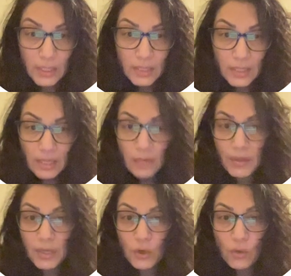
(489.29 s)
is
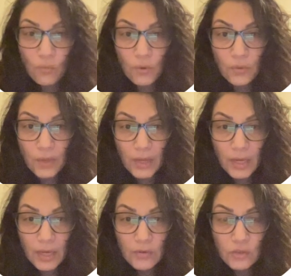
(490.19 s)
anybody over the
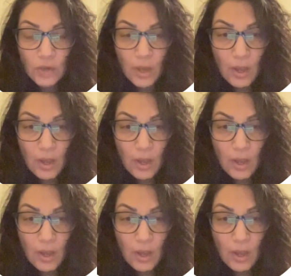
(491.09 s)
age